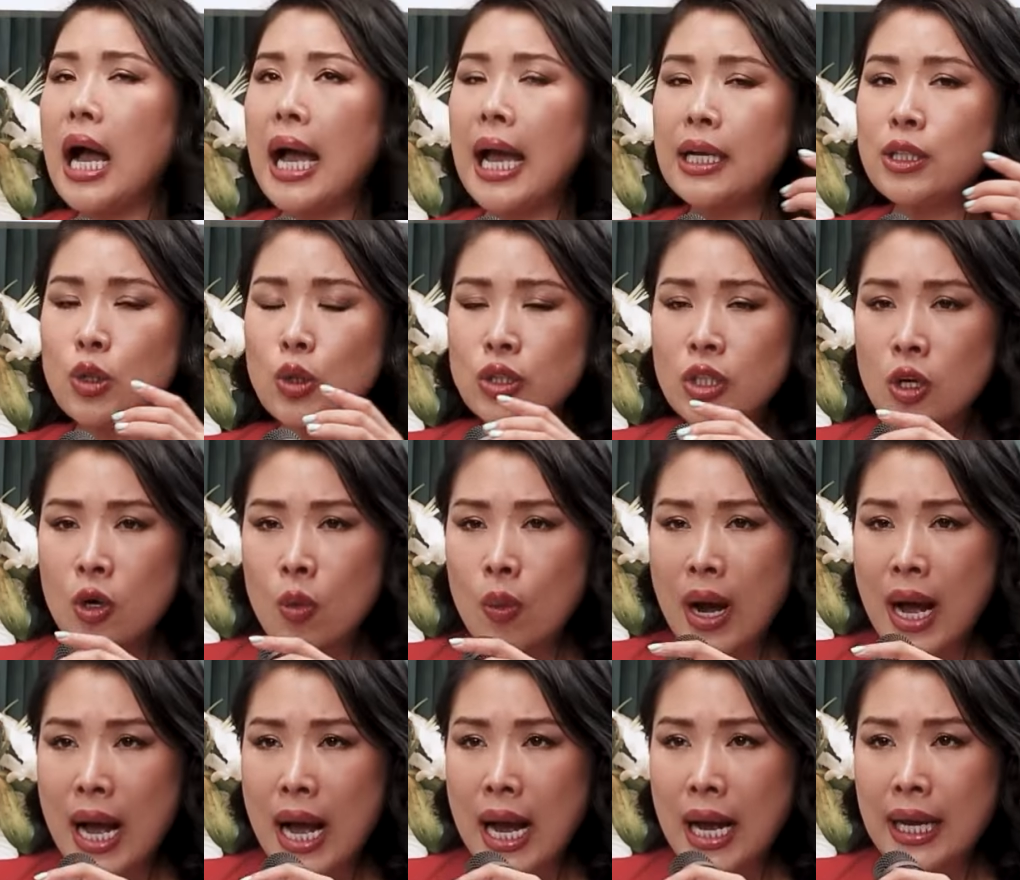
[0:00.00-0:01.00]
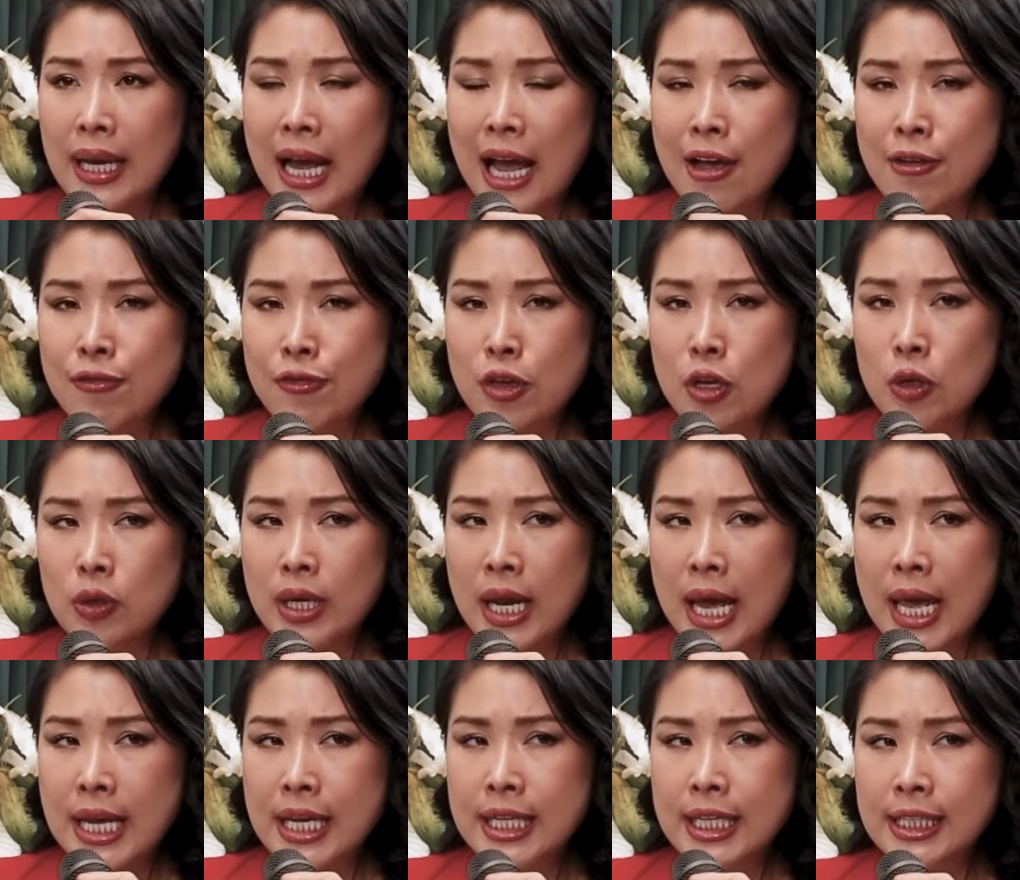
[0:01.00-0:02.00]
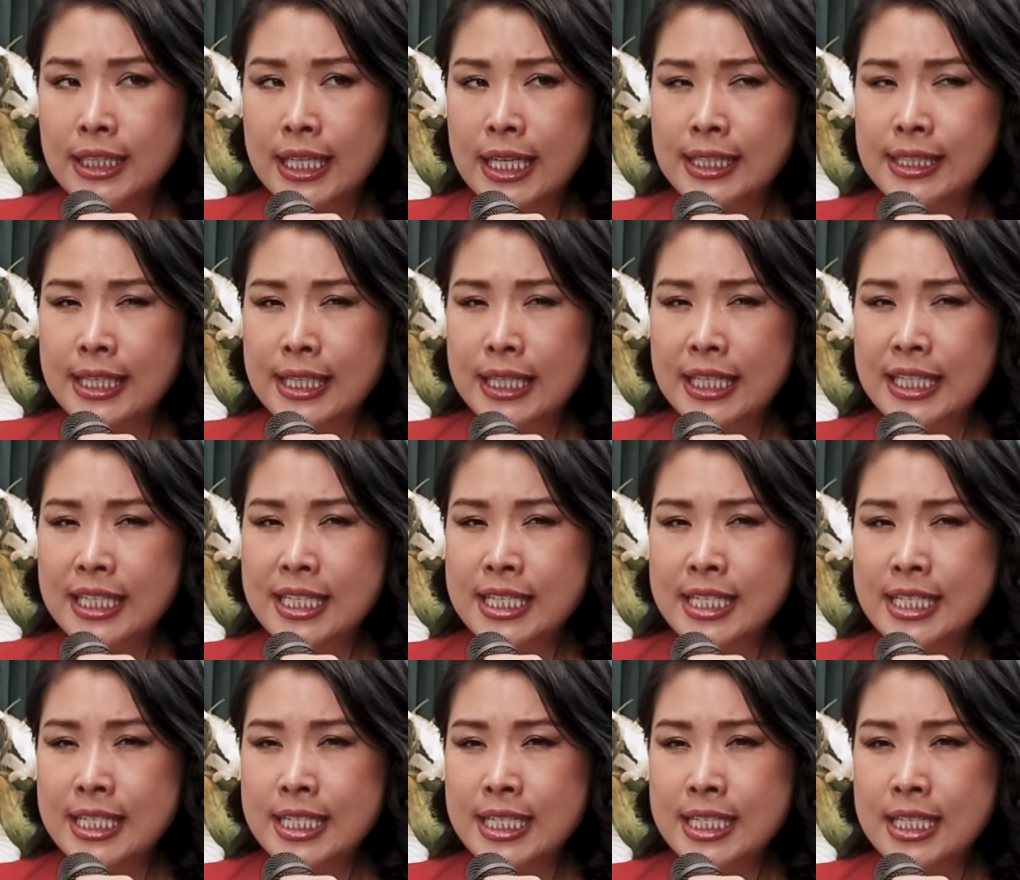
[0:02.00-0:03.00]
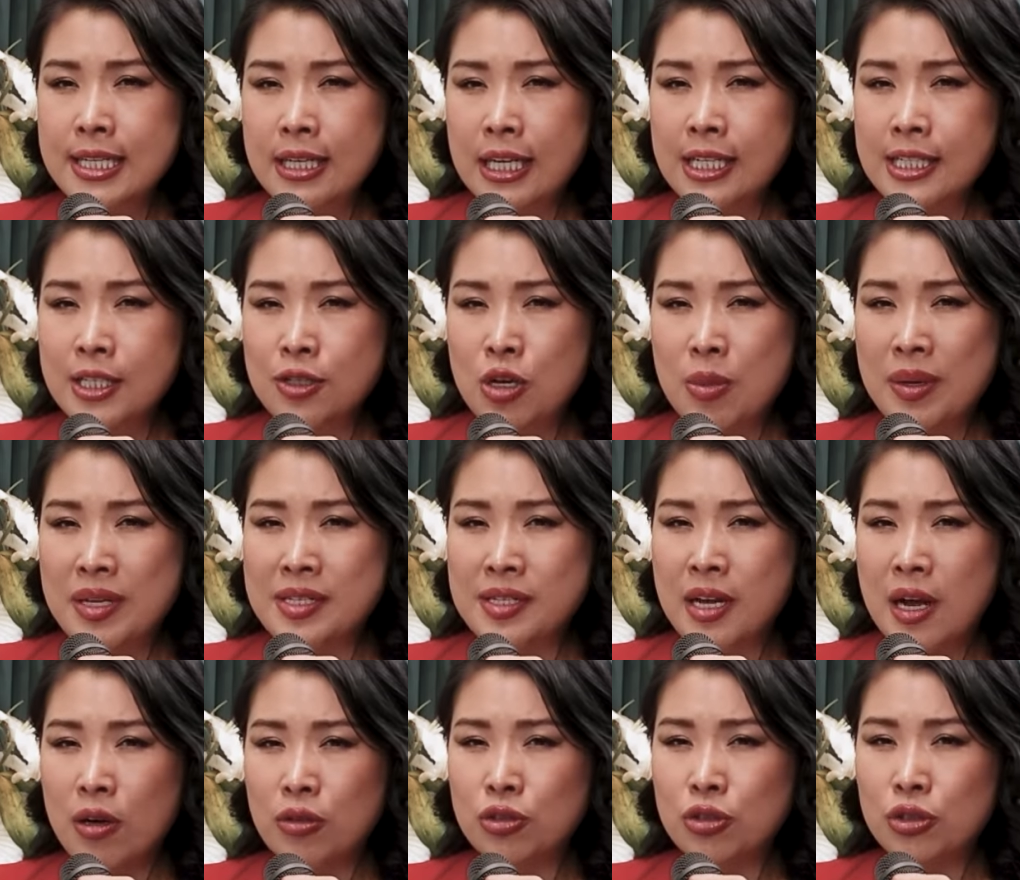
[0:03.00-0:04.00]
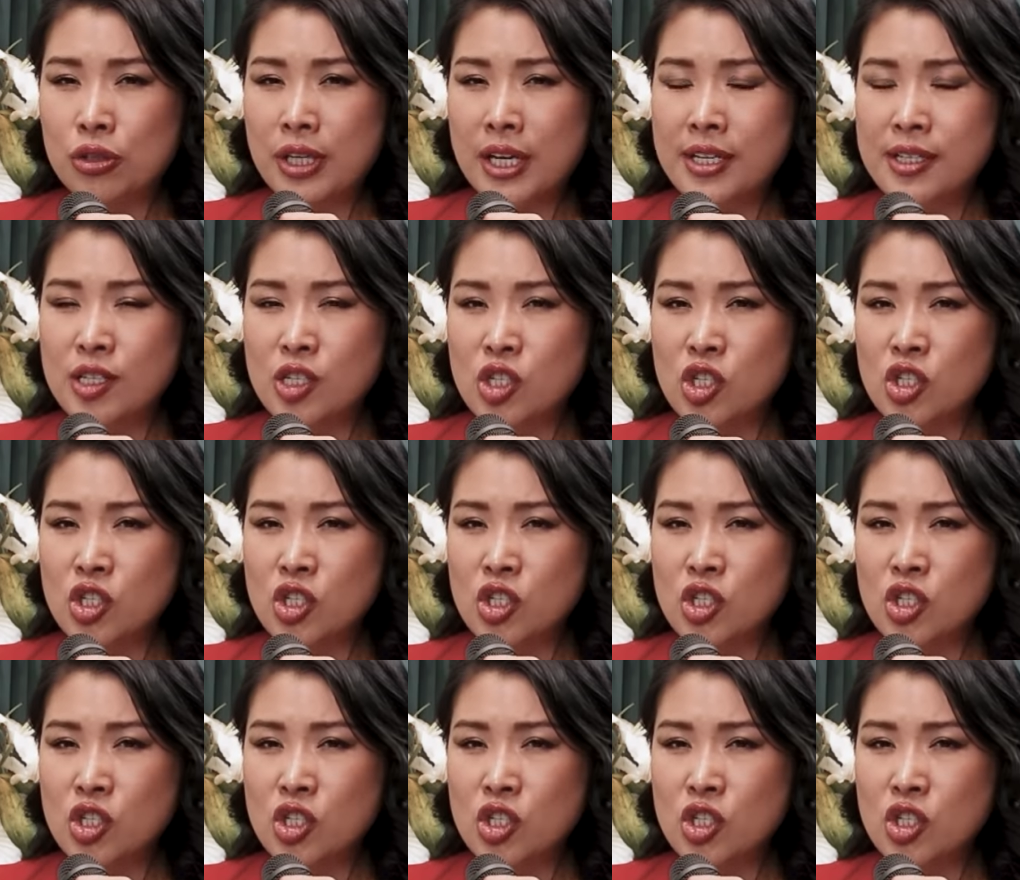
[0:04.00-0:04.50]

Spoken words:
I don't know why. I feel like they think his because the Japanese culture is